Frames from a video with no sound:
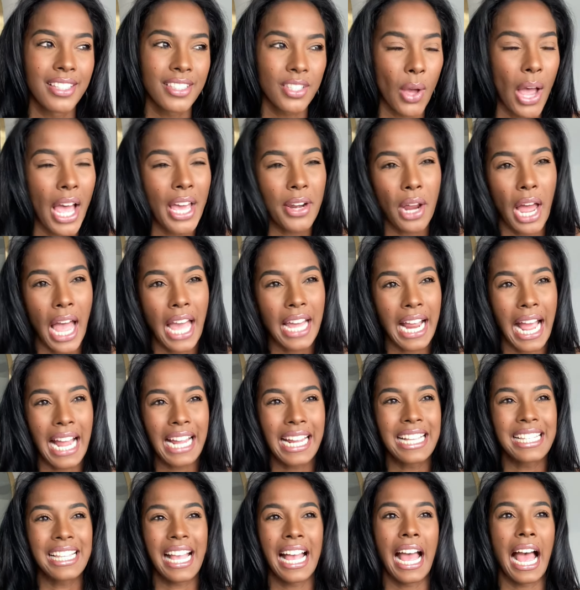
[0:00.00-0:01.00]

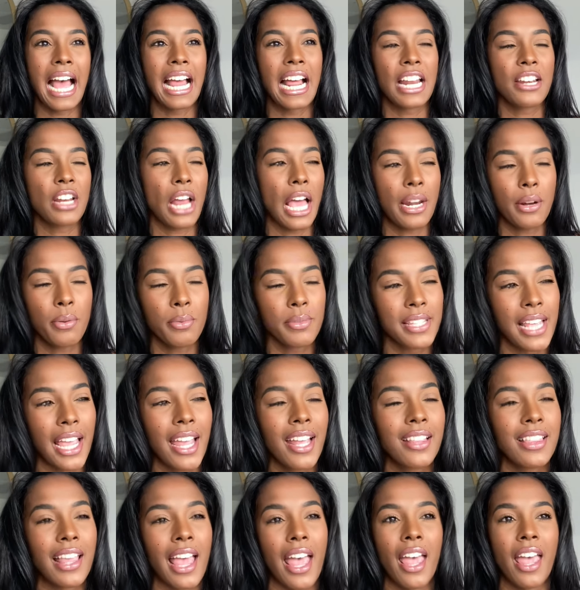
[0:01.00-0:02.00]
I don't
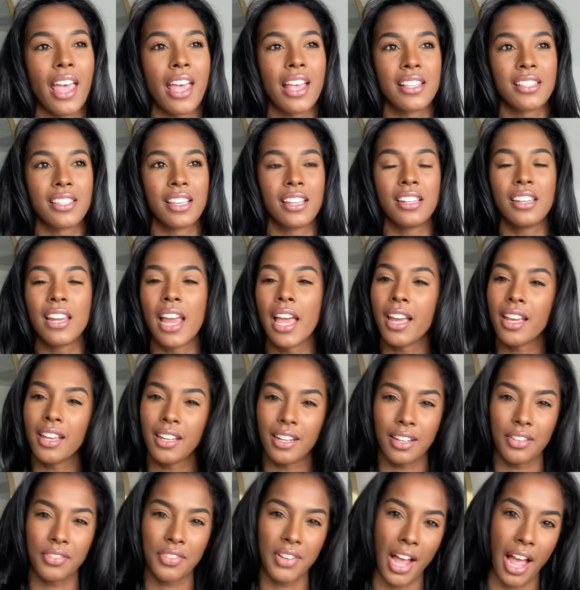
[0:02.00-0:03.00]
take that as a
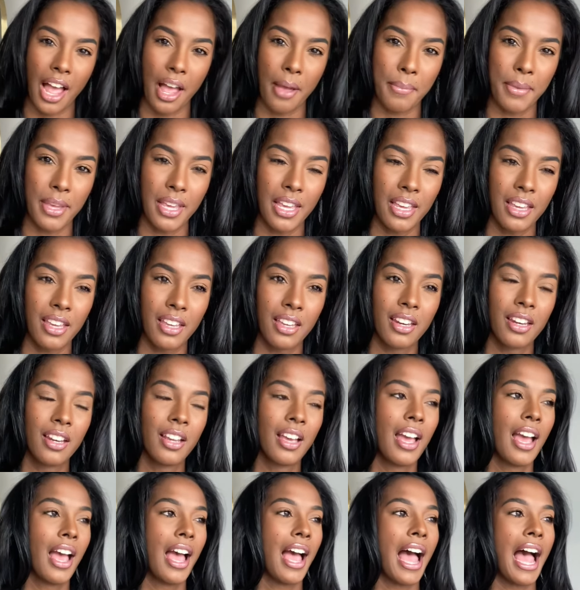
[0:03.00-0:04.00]
negative comment,
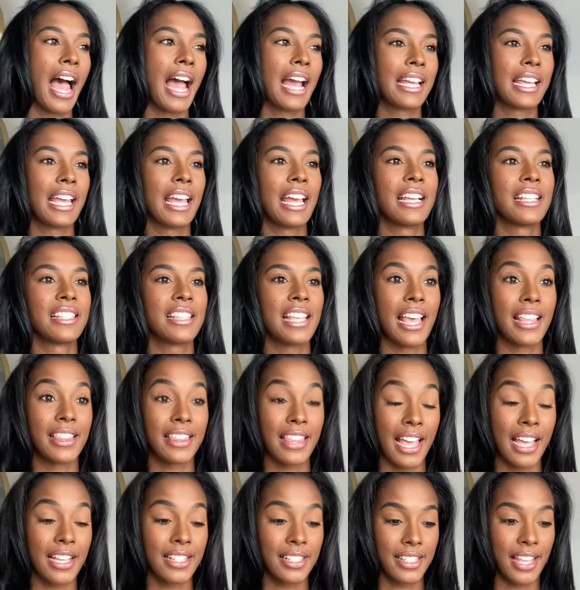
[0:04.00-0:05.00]
I guess, at
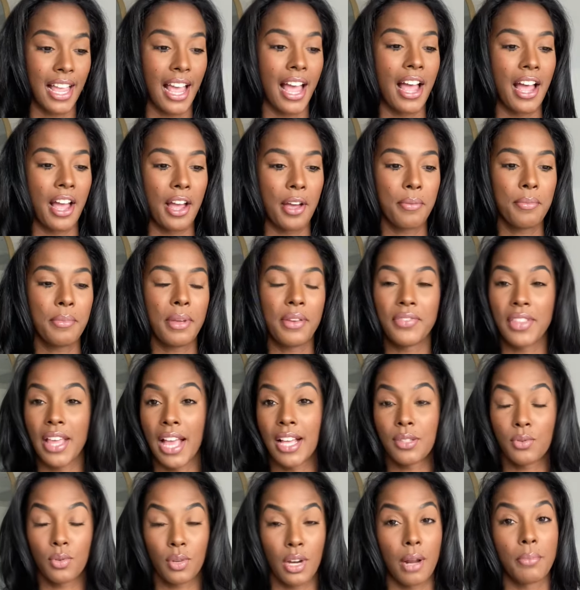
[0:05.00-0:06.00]
that time, if
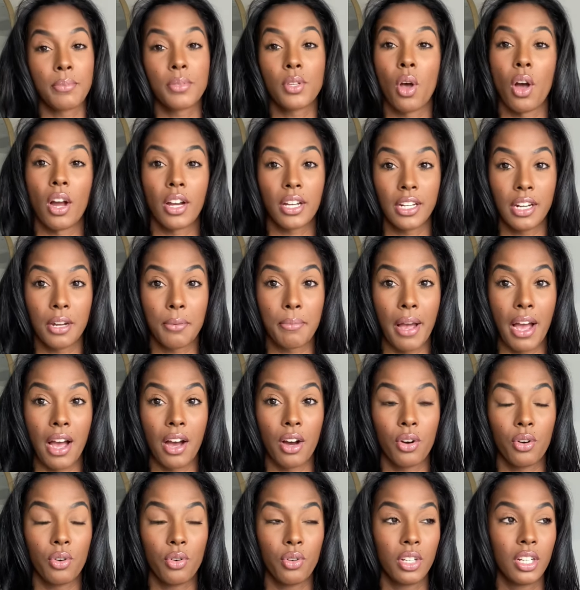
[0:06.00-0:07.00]
that's what I'm talking
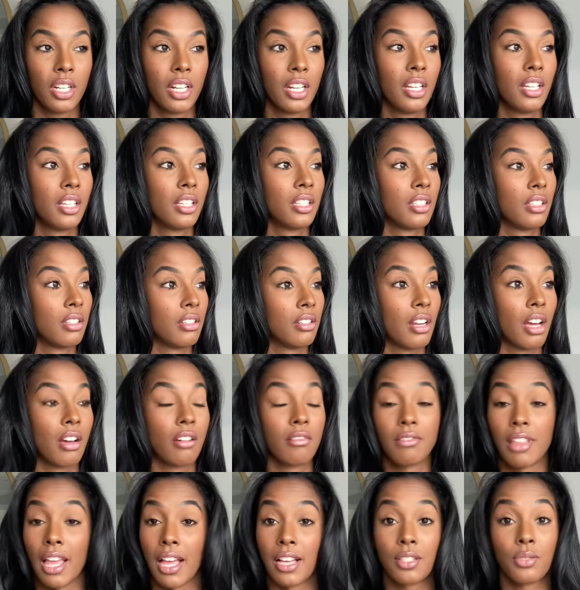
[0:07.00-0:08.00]
about.
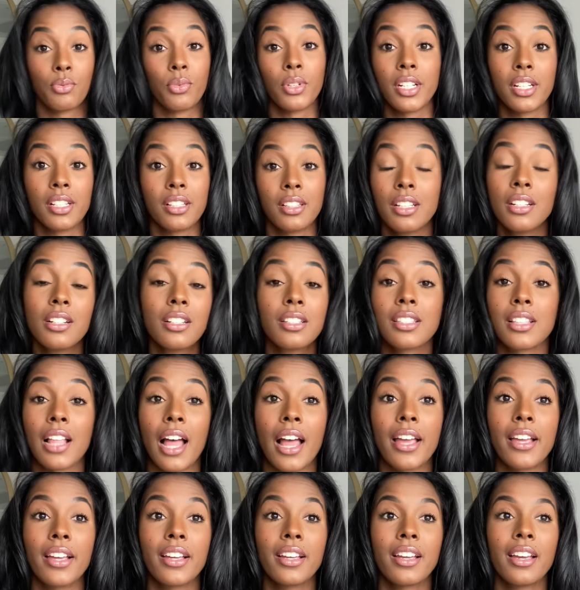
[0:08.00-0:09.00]
That's what it looks
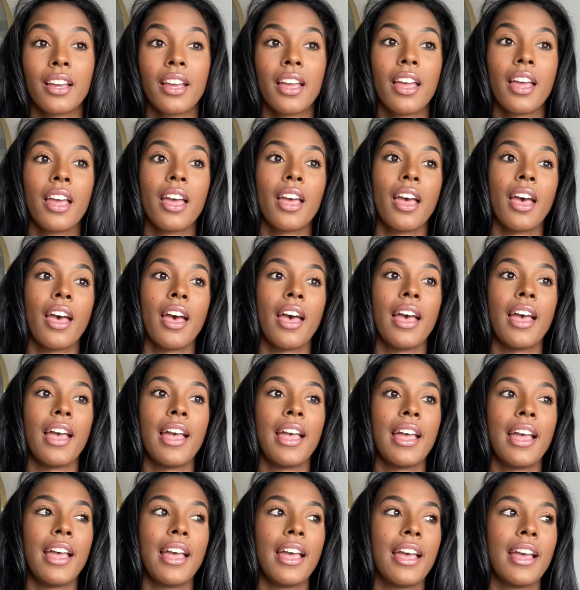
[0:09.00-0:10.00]
like.
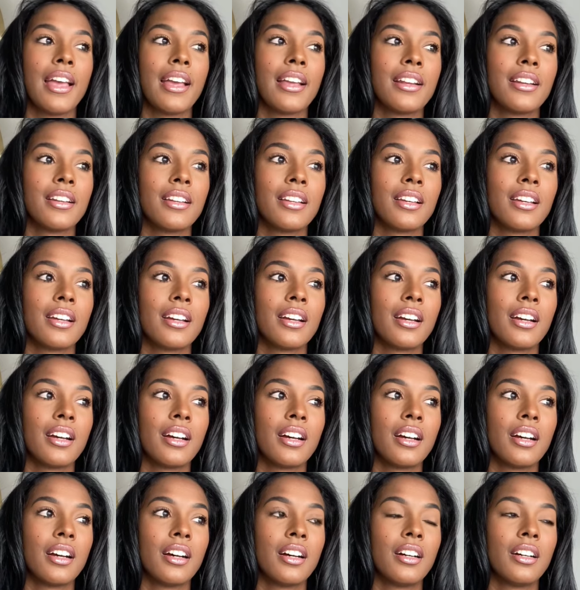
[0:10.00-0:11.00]
And
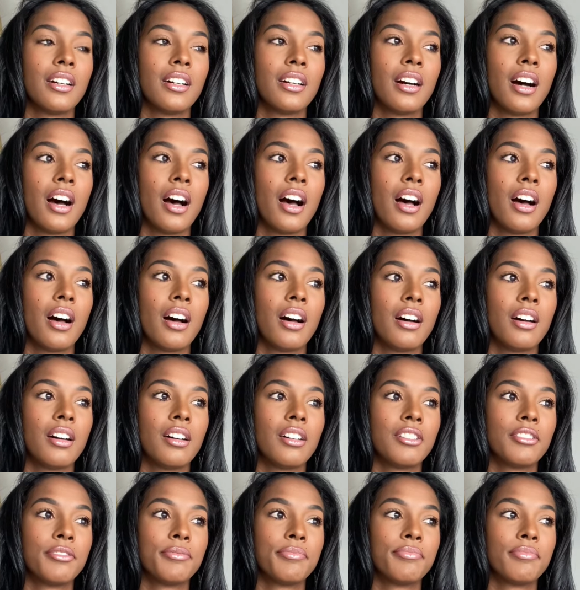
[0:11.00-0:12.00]

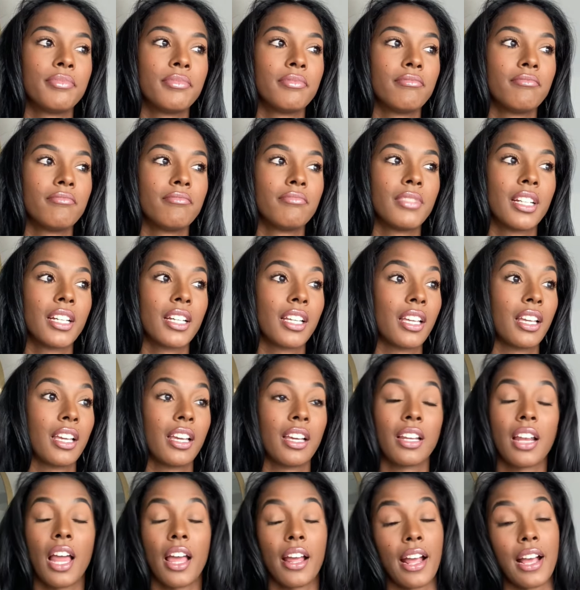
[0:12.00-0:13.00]
again,
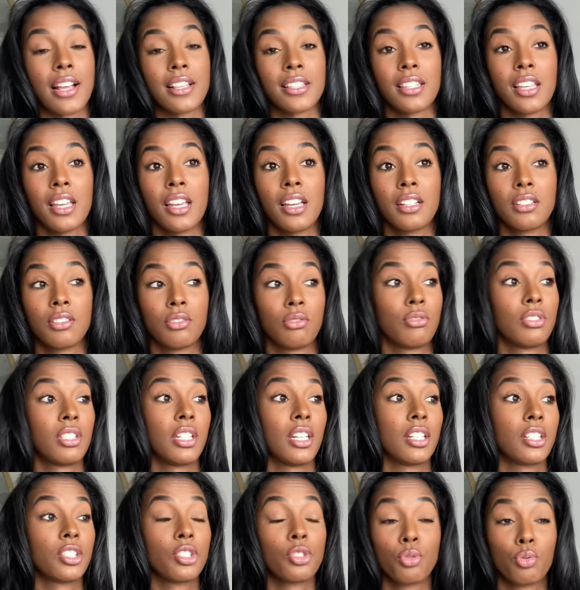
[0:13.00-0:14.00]
like I said, you
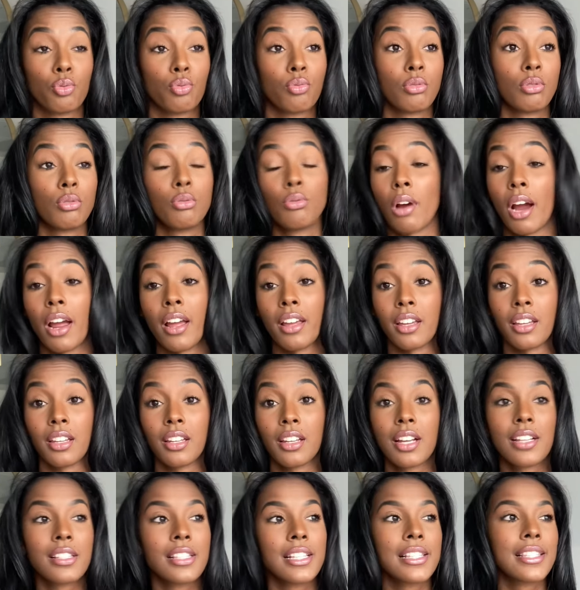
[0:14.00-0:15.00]
should, you're right,
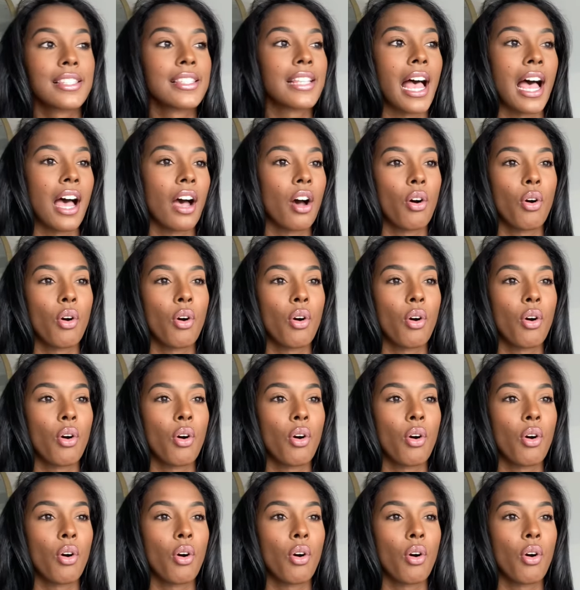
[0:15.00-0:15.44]
because it's not